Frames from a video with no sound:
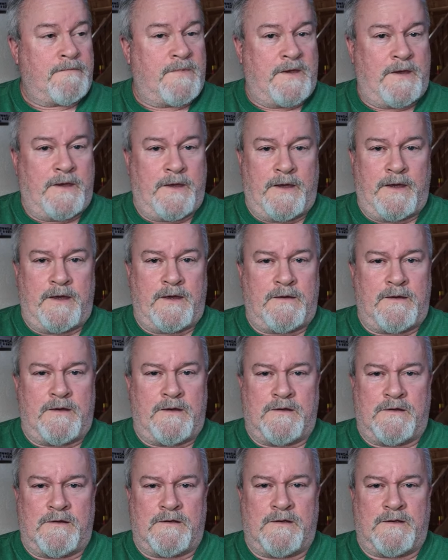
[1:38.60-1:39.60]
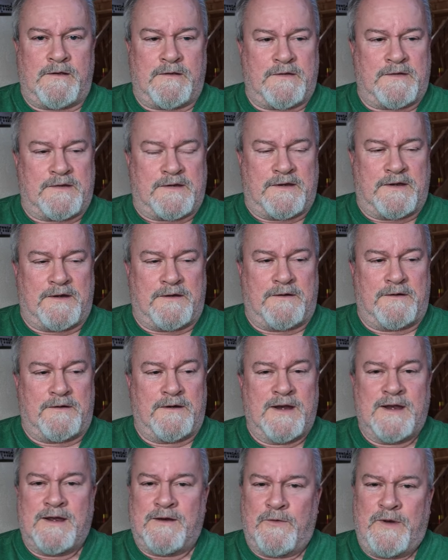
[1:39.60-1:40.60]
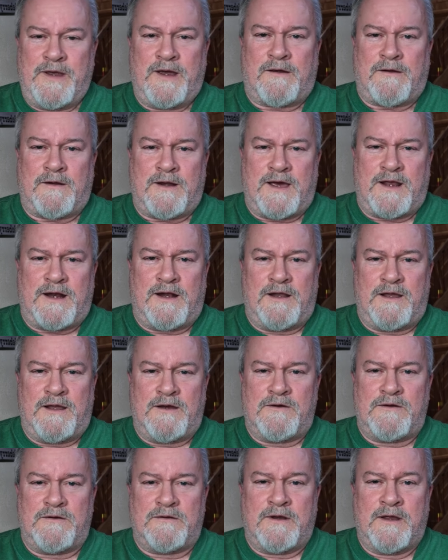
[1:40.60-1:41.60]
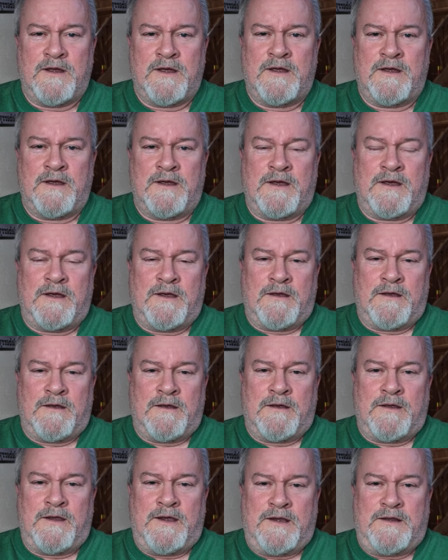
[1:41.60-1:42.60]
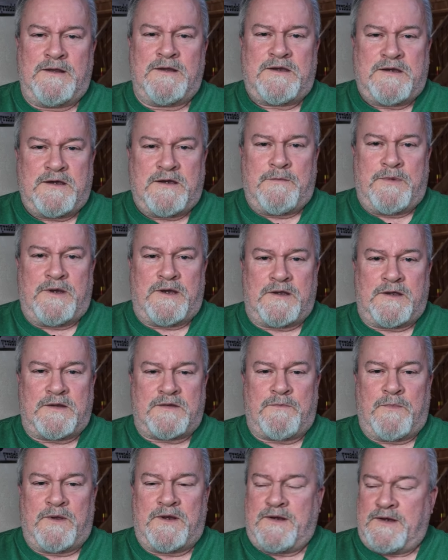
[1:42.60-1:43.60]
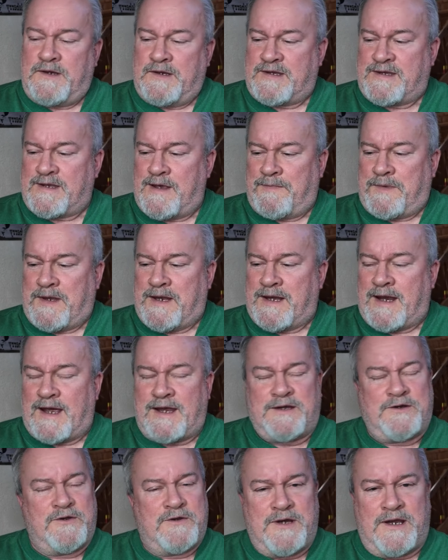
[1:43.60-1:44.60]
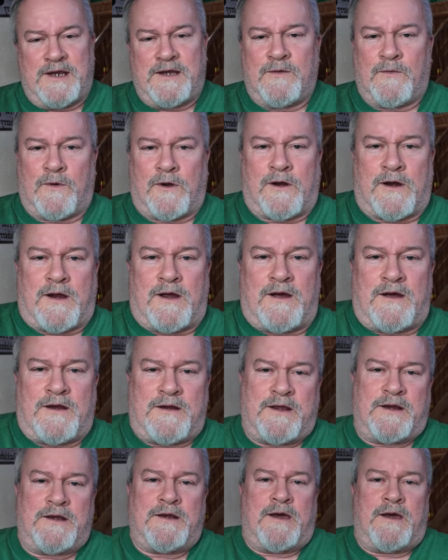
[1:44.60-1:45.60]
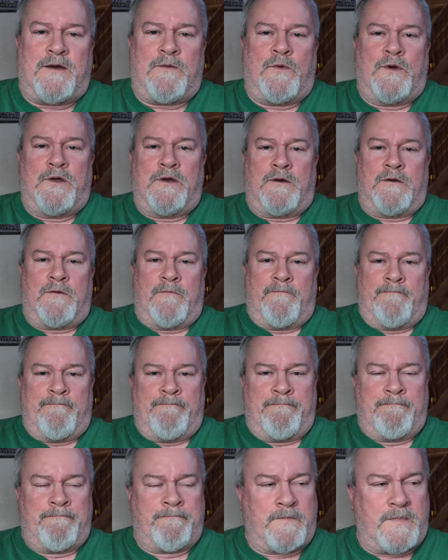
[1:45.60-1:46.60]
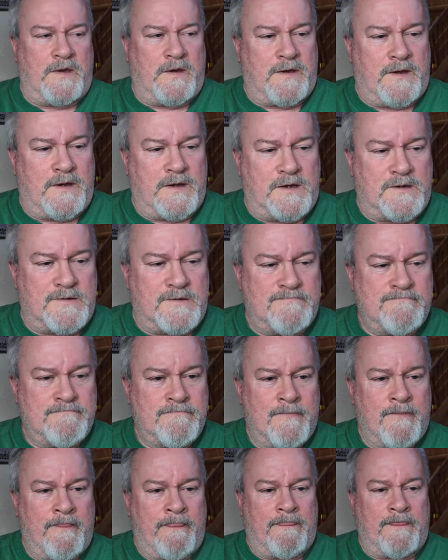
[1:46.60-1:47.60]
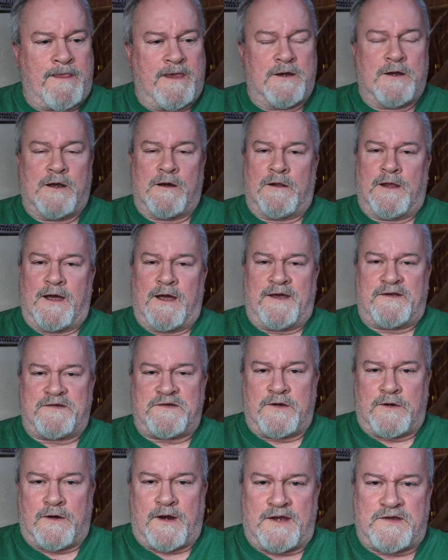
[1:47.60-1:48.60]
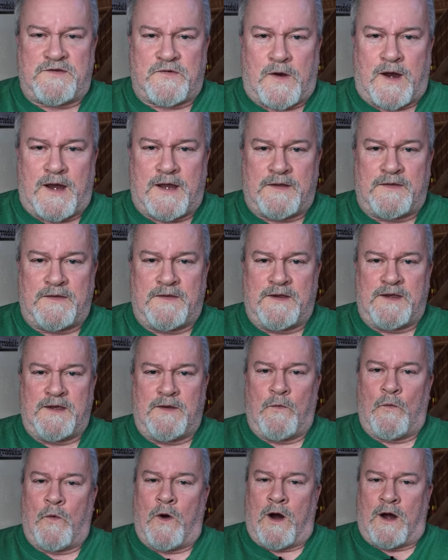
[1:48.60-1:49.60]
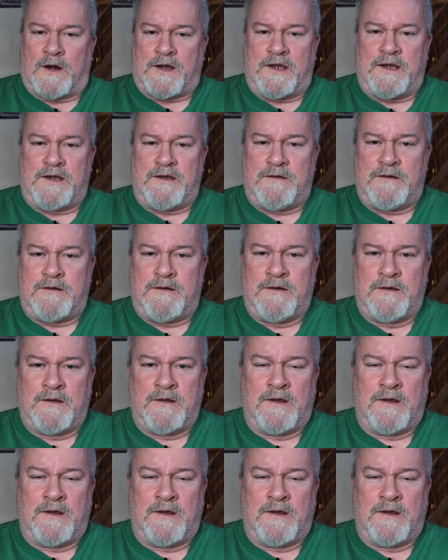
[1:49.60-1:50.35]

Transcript: Yeah, so we are not alone in the chubbiness, but it is something I do need to work on, and I will. Uh, you know, last year I tried the walking,